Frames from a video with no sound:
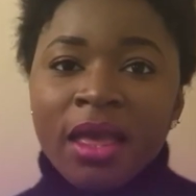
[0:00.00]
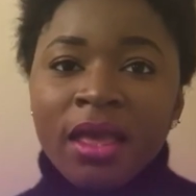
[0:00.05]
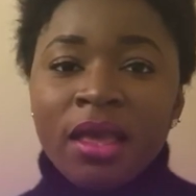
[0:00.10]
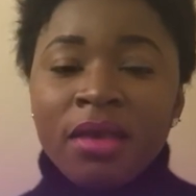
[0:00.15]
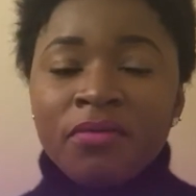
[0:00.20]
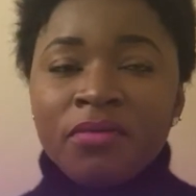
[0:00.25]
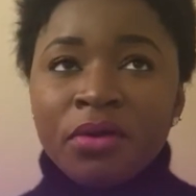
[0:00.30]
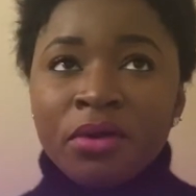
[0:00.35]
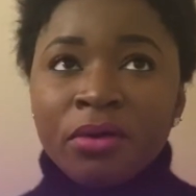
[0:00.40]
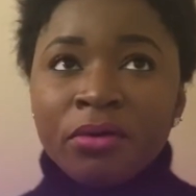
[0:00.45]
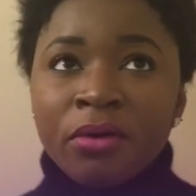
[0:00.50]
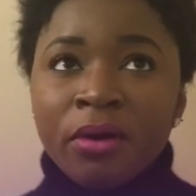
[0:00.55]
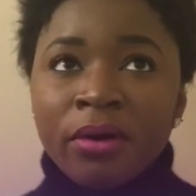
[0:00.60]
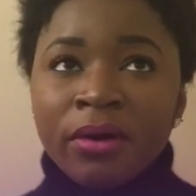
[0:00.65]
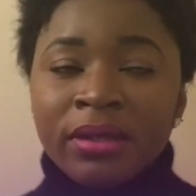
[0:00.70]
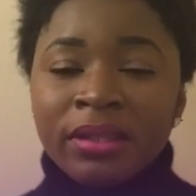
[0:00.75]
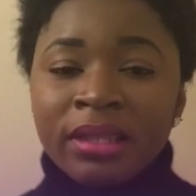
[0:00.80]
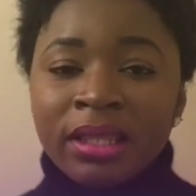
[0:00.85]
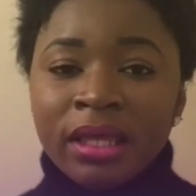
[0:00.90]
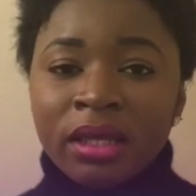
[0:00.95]
If you're
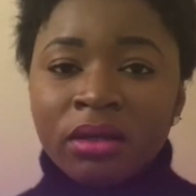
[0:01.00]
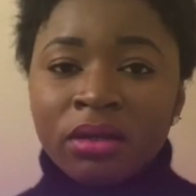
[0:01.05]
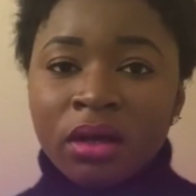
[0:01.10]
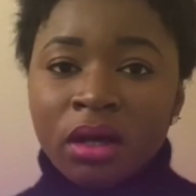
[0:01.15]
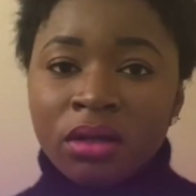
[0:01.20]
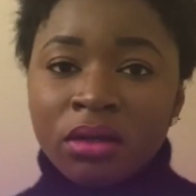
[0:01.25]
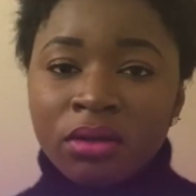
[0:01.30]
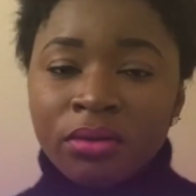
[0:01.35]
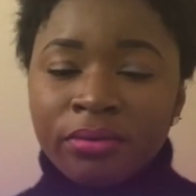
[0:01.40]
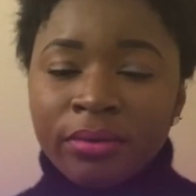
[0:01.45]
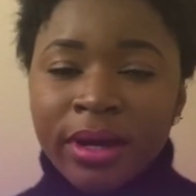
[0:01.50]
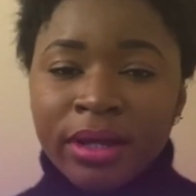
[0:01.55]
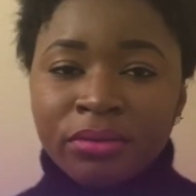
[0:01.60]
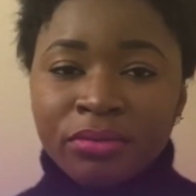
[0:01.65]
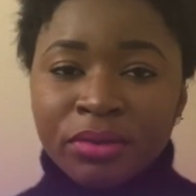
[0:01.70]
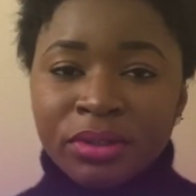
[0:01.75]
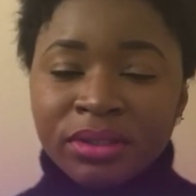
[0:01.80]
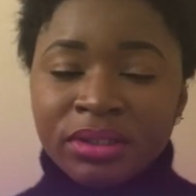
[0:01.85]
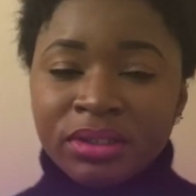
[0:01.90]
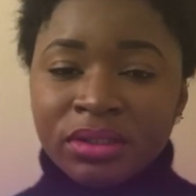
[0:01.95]
currently an
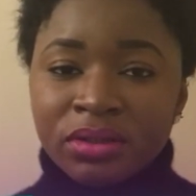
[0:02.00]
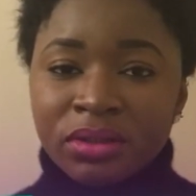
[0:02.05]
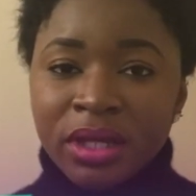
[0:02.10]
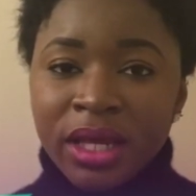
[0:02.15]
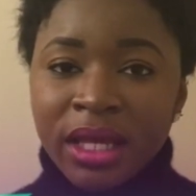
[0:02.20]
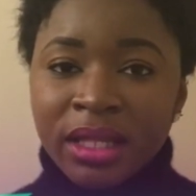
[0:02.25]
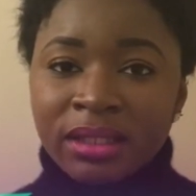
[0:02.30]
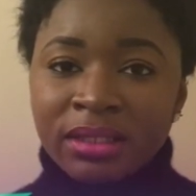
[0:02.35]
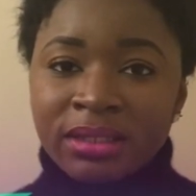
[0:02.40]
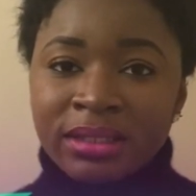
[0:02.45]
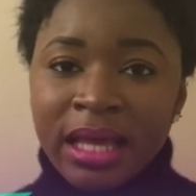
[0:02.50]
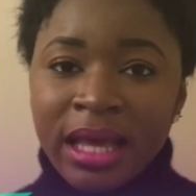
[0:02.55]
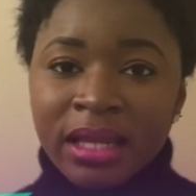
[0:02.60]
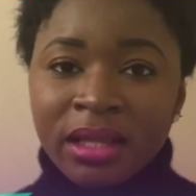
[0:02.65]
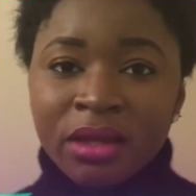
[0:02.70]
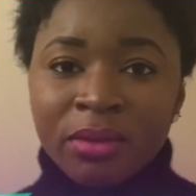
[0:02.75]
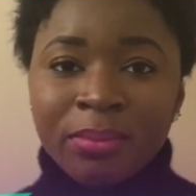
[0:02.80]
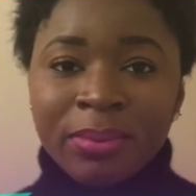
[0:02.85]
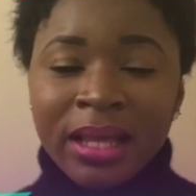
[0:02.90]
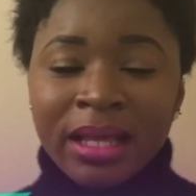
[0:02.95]
undergraduate student
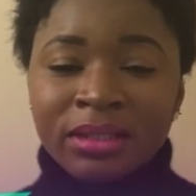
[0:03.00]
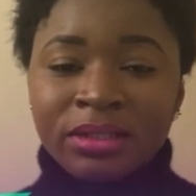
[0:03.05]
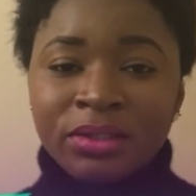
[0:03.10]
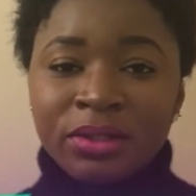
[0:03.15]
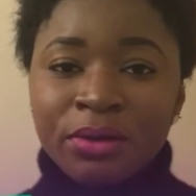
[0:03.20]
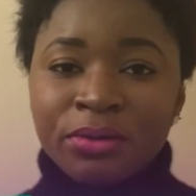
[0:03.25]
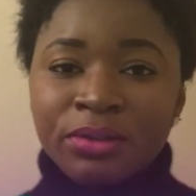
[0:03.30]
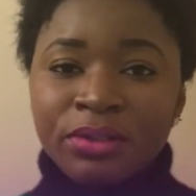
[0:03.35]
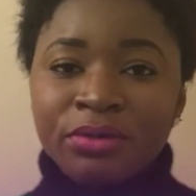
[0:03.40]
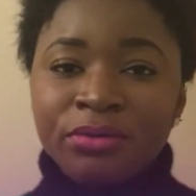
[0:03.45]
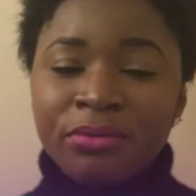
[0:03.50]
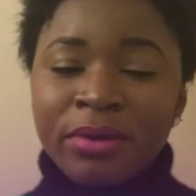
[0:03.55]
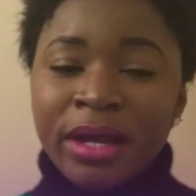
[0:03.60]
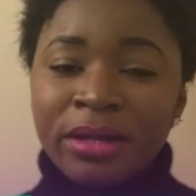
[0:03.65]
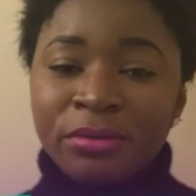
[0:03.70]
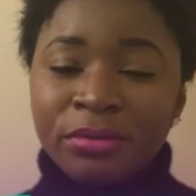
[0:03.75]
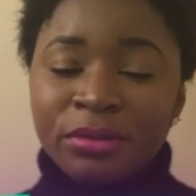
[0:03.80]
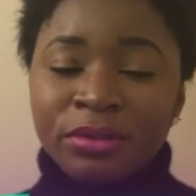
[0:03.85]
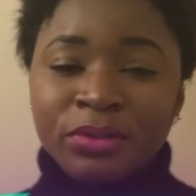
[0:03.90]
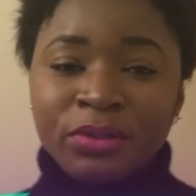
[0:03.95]
and you plan to go to
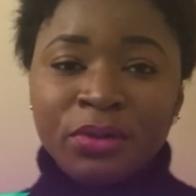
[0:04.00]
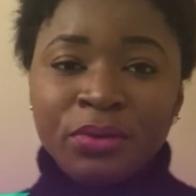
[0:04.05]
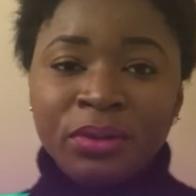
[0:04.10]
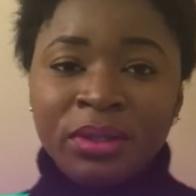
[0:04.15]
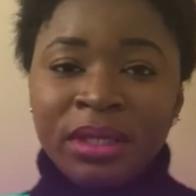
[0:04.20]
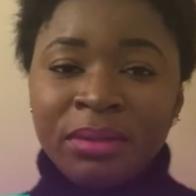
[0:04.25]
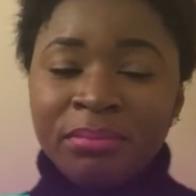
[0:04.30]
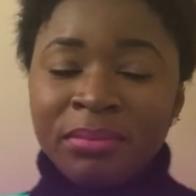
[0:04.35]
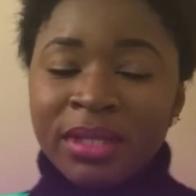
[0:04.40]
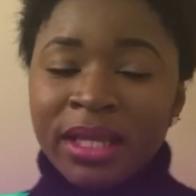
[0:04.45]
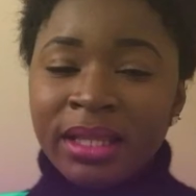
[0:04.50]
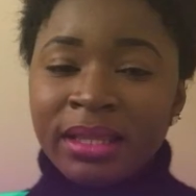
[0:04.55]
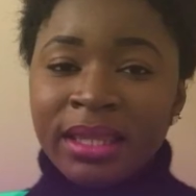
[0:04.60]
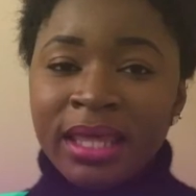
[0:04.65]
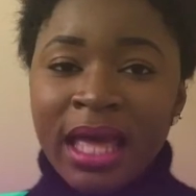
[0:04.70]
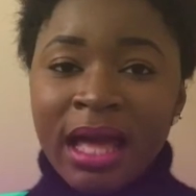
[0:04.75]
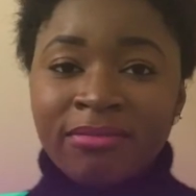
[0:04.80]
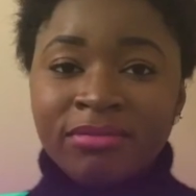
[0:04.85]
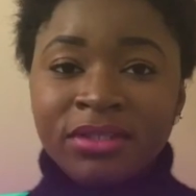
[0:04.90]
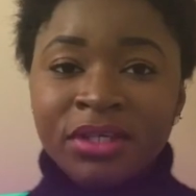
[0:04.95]
graduate school
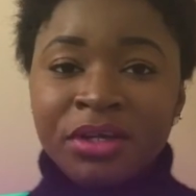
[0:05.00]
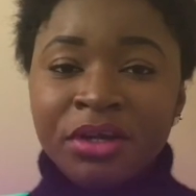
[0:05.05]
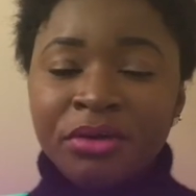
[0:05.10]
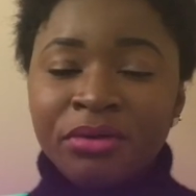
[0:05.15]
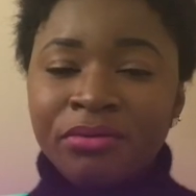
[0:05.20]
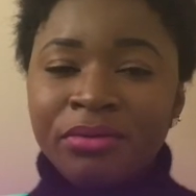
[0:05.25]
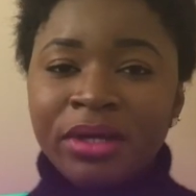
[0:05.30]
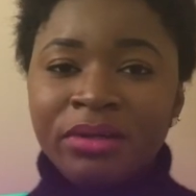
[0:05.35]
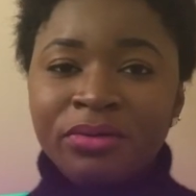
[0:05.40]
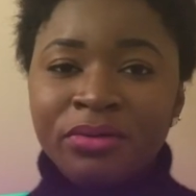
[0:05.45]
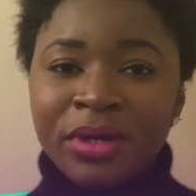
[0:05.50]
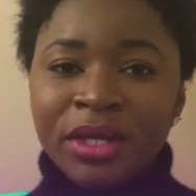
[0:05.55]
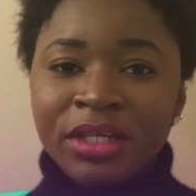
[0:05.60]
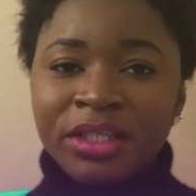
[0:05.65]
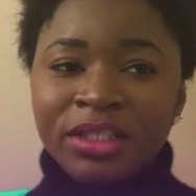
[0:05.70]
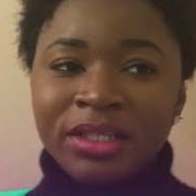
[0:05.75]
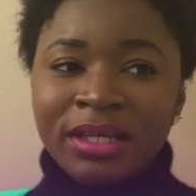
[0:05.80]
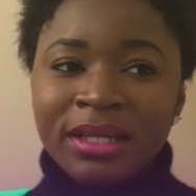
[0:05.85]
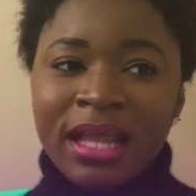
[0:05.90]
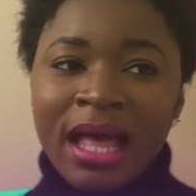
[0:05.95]
immediately after your
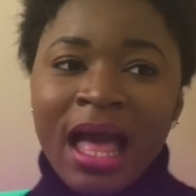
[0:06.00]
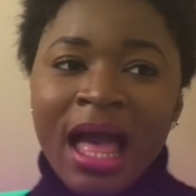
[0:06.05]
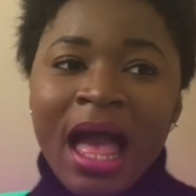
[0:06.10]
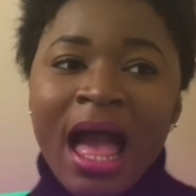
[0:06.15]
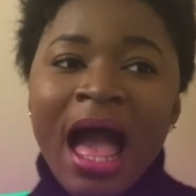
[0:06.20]
graduation,